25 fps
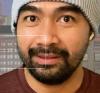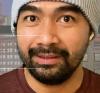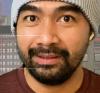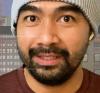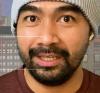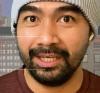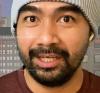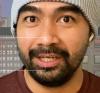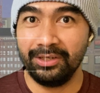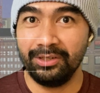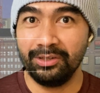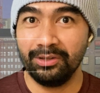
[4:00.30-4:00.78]

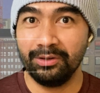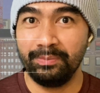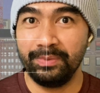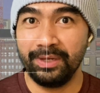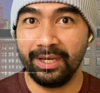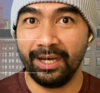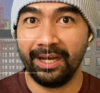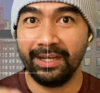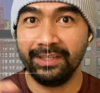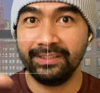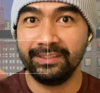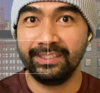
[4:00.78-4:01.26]
then you'll be
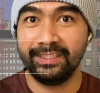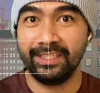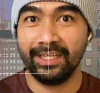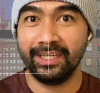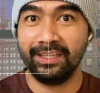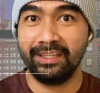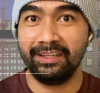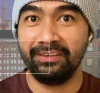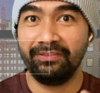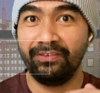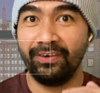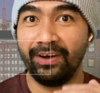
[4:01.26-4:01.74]

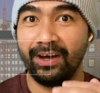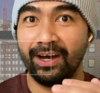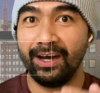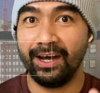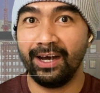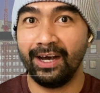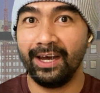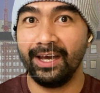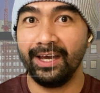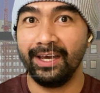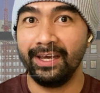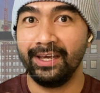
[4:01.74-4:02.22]

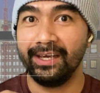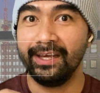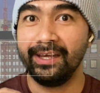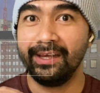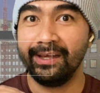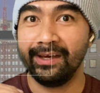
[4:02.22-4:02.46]
identify